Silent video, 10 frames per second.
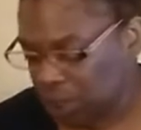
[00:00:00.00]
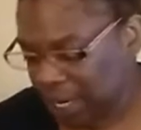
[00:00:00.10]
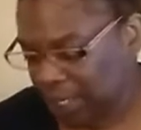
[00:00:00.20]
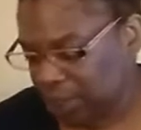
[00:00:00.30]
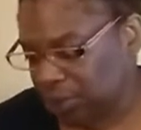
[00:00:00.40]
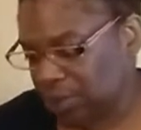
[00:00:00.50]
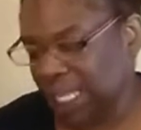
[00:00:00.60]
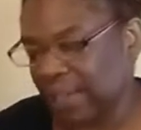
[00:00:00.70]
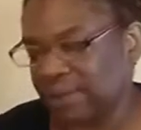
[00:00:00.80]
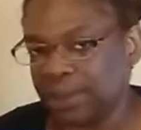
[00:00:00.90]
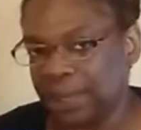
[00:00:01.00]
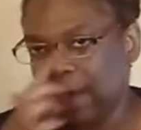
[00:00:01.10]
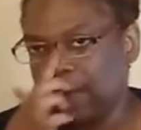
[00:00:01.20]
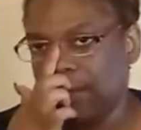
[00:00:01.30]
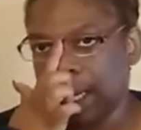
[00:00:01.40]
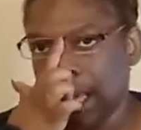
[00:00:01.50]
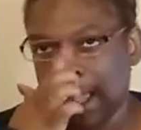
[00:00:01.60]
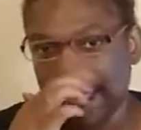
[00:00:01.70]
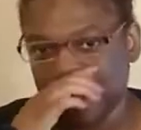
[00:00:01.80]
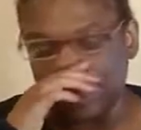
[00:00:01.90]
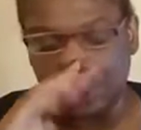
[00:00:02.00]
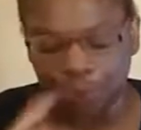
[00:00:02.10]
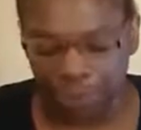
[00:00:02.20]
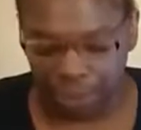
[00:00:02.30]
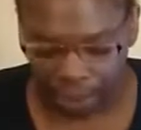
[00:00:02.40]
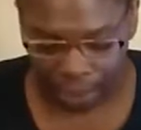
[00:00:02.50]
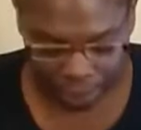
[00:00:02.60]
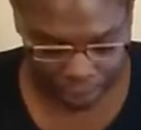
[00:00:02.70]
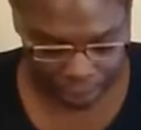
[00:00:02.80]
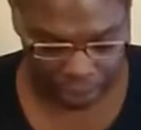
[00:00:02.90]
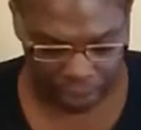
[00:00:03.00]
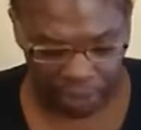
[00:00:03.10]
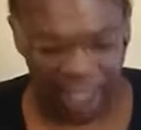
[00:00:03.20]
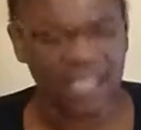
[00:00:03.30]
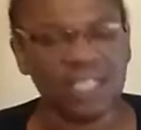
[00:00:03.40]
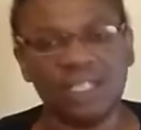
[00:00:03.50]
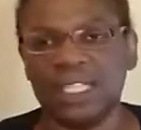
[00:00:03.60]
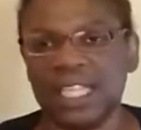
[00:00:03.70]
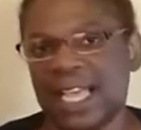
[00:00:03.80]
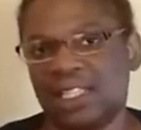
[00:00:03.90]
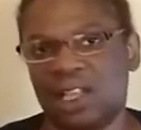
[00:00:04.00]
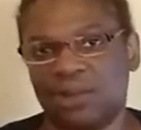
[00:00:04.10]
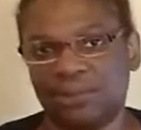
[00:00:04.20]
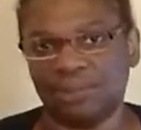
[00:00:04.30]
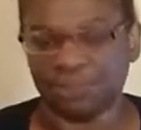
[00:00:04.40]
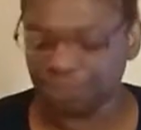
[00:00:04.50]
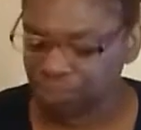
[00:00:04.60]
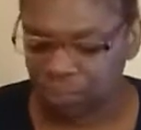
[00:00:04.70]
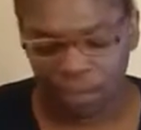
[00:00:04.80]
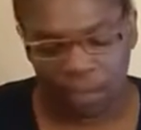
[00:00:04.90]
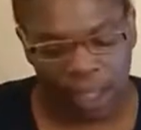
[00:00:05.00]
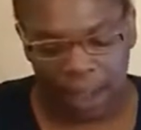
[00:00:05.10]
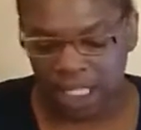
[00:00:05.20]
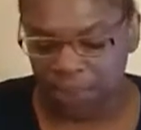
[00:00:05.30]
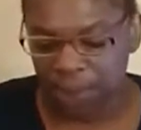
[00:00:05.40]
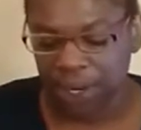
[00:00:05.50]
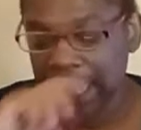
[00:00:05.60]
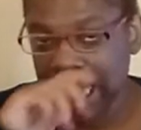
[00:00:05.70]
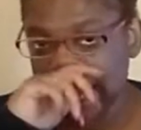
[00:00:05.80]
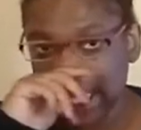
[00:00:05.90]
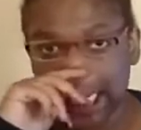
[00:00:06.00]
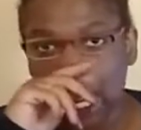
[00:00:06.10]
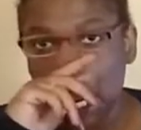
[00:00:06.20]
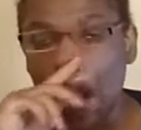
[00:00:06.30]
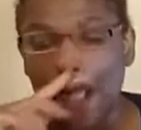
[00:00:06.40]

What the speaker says: I do is have some like Red Hot and some Sazon. Sprinkle that in there.